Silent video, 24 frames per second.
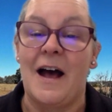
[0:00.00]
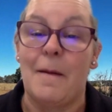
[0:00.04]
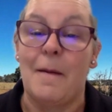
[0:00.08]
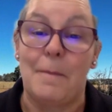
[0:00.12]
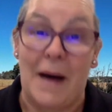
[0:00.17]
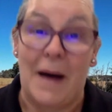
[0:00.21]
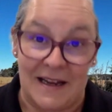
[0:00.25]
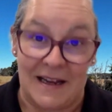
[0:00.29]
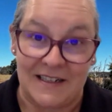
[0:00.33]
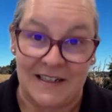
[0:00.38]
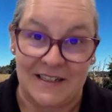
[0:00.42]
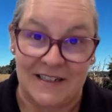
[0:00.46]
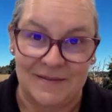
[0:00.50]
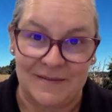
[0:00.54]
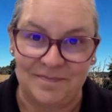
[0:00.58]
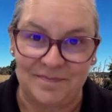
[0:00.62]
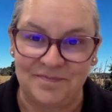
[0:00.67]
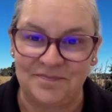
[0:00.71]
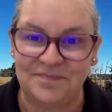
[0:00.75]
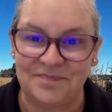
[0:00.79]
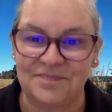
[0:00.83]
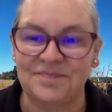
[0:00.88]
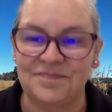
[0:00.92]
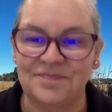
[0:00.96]
But
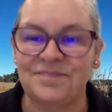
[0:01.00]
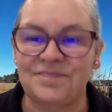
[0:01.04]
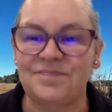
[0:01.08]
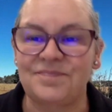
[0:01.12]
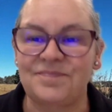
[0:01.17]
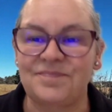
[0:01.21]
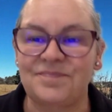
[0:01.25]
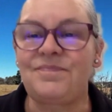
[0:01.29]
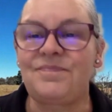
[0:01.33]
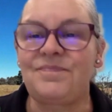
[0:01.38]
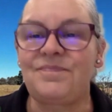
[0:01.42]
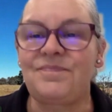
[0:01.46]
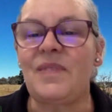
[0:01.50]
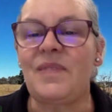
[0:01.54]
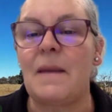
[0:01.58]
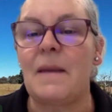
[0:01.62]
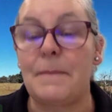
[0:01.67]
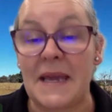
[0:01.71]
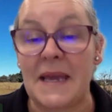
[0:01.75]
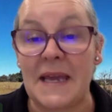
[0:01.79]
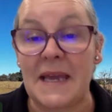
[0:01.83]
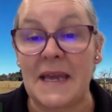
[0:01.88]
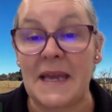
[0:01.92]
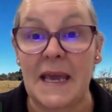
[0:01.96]

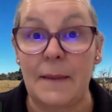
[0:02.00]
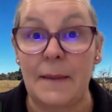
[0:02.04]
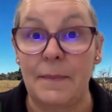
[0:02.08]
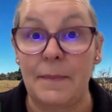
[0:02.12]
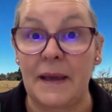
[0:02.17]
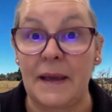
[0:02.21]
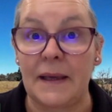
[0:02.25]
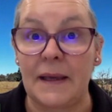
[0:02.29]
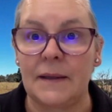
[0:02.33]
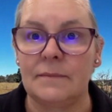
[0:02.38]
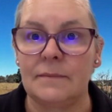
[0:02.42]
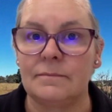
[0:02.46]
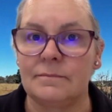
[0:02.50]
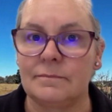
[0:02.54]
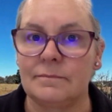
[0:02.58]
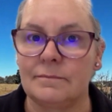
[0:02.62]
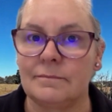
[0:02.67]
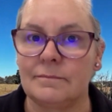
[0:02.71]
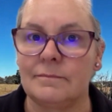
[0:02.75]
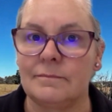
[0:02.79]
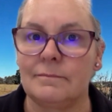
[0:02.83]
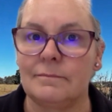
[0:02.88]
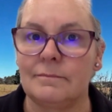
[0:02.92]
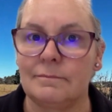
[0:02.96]
beekeeping,
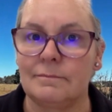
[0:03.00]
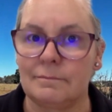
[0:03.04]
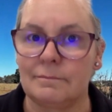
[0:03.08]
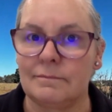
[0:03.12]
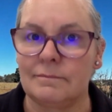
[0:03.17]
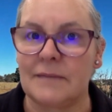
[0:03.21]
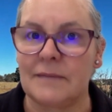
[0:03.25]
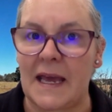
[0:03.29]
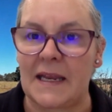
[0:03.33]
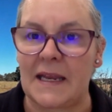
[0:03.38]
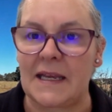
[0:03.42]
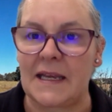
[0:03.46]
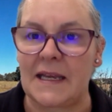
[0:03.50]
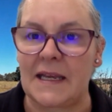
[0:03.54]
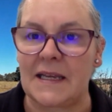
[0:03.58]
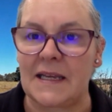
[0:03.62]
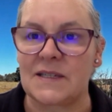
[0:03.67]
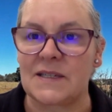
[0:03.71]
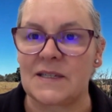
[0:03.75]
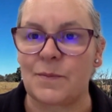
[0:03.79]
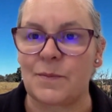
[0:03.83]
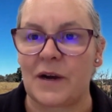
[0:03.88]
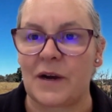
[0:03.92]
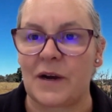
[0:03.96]
heading into
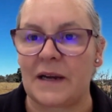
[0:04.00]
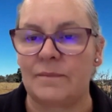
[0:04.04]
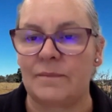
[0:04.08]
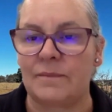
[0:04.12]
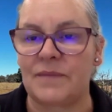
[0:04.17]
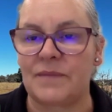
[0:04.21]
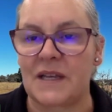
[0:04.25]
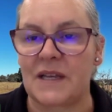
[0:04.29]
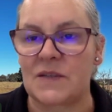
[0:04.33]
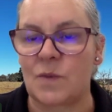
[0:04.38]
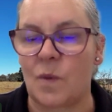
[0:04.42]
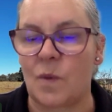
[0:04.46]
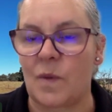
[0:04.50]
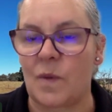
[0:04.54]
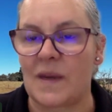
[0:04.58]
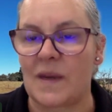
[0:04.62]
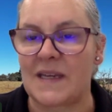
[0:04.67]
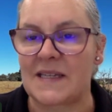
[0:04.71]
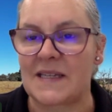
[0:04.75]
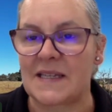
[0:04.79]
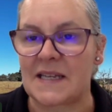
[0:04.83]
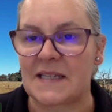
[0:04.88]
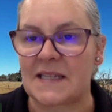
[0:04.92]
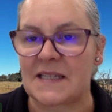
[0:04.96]
spring, that's what we're
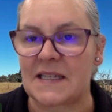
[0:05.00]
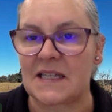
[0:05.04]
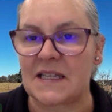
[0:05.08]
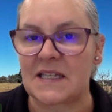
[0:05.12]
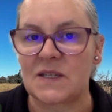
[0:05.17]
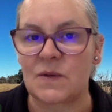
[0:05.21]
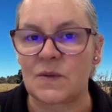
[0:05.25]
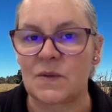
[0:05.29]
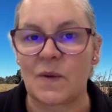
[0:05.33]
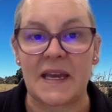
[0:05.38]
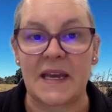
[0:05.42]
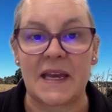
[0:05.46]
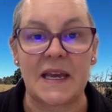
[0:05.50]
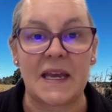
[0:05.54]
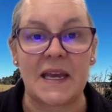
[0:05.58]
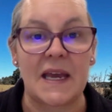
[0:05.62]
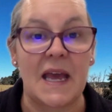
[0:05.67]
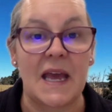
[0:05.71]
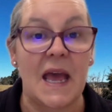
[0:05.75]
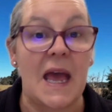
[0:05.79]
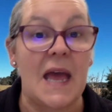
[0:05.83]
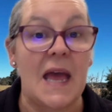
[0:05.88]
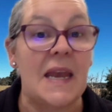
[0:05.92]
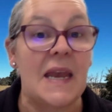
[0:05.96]
discussing this week.
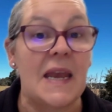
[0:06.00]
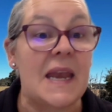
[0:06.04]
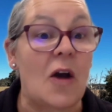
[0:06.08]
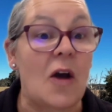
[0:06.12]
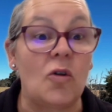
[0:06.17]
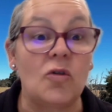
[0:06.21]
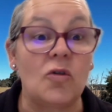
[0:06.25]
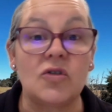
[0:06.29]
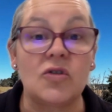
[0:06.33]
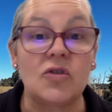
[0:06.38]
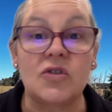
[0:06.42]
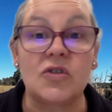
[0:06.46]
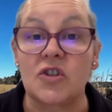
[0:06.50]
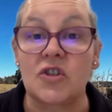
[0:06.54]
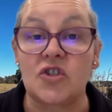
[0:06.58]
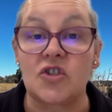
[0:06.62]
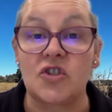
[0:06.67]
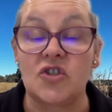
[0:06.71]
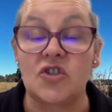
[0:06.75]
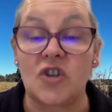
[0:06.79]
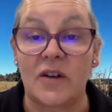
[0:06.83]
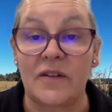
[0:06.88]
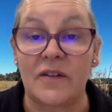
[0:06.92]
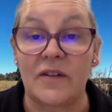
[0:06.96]
Now, also too,
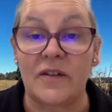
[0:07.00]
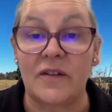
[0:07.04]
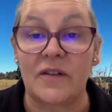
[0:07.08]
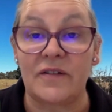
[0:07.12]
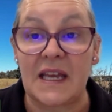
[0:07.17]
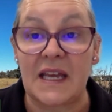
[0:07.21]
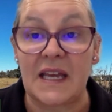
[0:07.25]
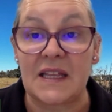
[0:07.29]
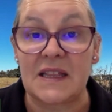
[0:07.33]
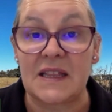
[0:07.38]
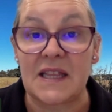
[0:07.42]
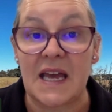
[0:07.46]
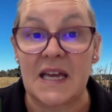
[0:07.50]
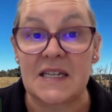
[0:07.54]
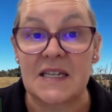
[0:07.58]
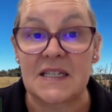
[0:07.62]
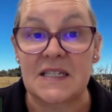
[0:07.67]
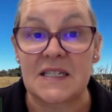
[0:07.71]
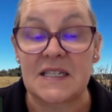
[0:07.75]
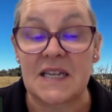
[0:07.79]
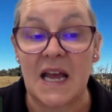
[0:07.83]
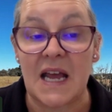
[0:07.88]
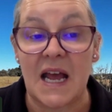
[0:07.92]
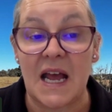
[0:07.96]
don't forget
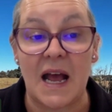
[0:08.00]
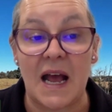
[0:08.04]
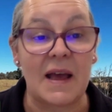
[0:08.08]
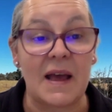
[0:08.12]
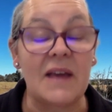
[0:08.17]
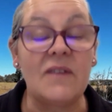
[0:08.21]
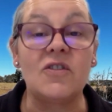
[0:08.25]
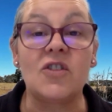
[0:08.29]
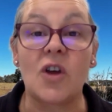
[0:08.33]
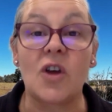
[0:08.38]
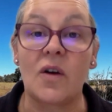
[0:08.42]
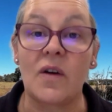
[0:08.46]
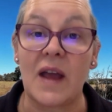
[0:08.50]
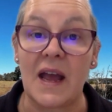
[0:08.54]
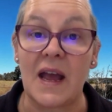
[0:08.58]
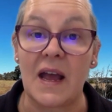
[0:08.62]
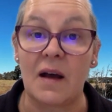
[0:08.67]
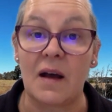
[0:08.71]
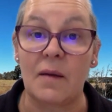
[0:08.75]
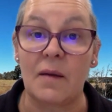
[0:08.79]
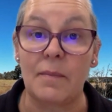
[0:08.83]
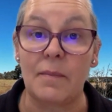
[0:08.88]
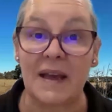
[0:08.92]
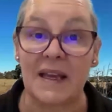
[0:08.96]
that even though
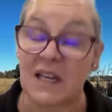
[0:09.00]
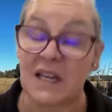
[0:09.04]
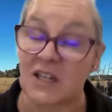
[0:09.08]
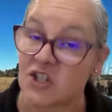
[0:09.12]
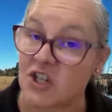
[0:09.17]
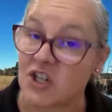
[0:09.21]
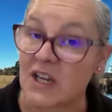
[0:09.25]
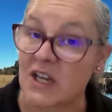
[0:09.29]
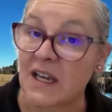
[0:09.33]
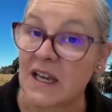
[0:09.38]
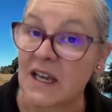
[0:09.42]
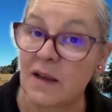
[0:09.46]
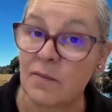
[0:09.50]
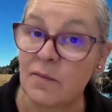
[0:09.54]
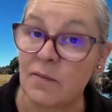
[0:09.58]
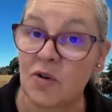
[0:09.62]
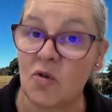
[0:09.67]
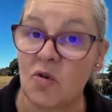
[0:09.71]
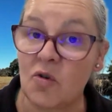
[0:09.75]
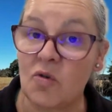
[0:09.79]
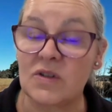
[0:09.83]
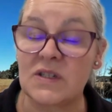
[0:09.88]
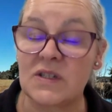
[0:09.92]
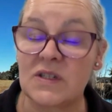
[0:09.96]
our backyard chicken keeping
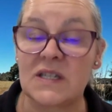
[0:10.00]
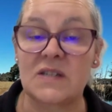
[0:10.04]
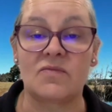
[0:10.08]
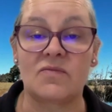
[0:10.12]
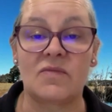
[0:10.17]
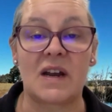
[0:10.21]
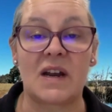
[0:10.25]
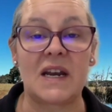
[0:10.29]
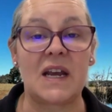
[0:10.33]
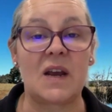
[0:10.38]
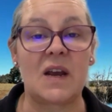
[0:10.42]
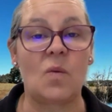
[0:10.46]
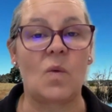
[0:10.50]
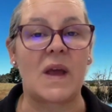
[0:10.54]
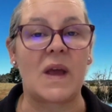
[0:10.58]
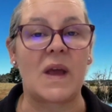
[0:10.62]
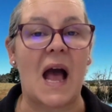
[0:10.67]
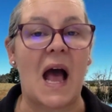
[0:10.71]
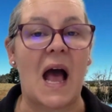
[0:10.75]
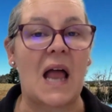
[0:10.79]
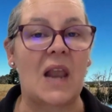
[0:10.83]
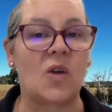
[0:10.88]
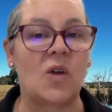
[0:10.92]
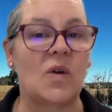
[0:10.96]
course isn't running, we
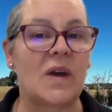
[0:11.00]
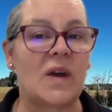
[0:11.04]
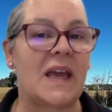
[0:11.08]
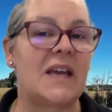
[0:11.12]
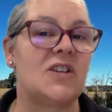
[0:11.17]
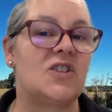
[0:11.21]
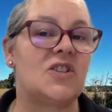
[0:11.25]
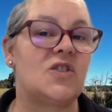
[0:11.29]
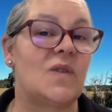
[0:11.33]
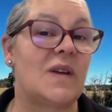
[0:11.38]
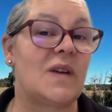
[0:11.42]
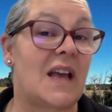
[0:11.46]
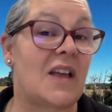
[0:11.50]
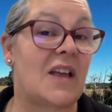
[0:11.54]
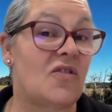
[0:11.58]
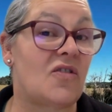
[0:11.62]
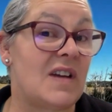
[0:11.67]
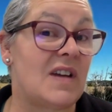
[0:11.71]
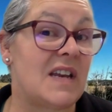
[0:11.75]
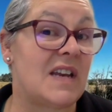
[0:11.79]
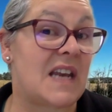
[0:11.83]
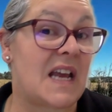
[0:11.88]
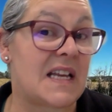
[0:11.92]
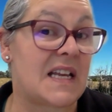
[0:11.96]
are looking at doing our
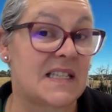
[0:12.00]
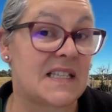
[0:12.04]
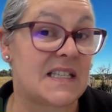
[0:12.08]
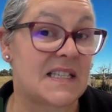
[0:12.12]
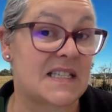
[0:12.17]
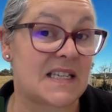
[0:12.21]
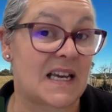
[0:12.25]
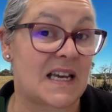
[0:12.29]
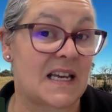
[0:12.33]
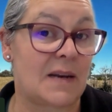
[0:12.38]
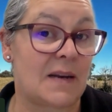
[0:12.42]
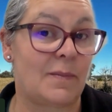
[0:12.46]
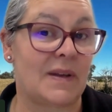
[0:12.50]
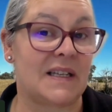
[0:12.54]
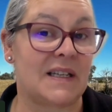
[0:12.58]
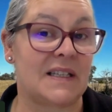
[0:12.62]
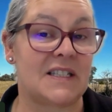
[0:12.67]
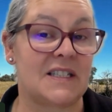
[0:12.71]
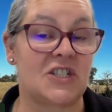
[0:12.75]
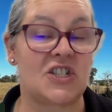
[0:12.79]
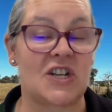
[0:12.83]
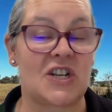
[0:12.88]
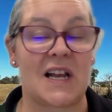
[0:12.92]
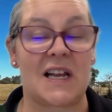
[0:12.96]
3-day
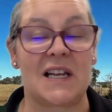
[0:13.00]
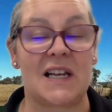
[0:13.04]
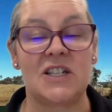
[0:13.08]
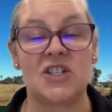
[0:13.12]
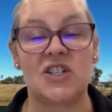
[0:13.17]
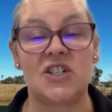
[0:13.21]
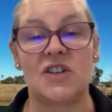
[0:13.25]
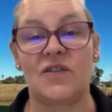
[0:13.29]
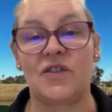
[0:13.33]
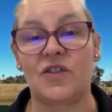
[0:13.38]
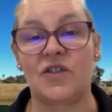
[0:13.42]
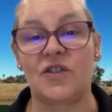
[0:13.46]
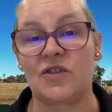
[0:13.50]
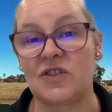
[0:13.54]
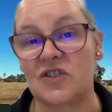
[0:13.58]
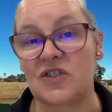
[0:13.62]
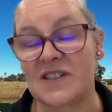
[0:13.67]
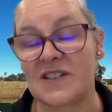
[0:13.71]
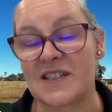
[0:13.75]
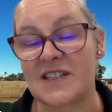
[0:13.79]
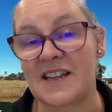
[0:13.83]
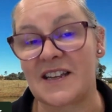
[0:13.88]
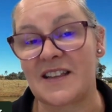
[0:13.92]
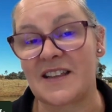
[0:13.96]
sustainability challenge. If you're
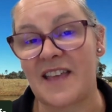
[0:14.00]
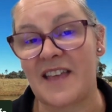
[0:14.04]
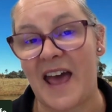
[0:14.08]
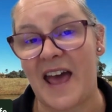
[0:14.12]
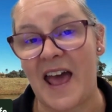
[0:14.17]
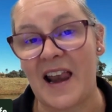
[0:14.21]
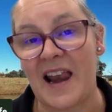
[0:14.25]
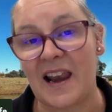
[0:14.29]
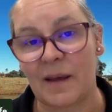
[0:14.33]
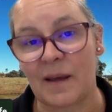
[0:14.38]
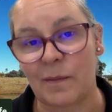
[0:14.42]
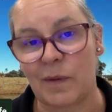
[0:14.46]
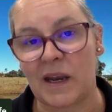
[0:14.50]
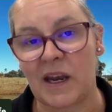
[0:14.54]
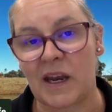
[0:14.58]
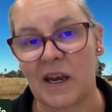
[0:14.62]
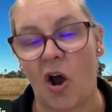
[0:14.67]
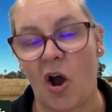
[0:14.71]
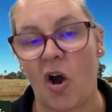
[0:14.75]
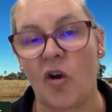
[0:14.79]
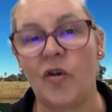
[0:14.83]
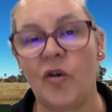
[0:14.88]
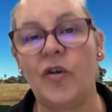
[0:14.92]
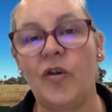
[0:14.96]
interested in that, let me
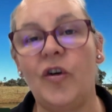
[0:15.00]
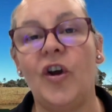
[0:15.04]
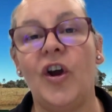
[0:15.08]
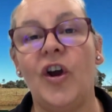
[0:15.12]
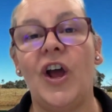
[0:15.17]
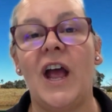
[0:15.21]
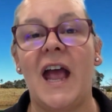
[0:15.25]
know.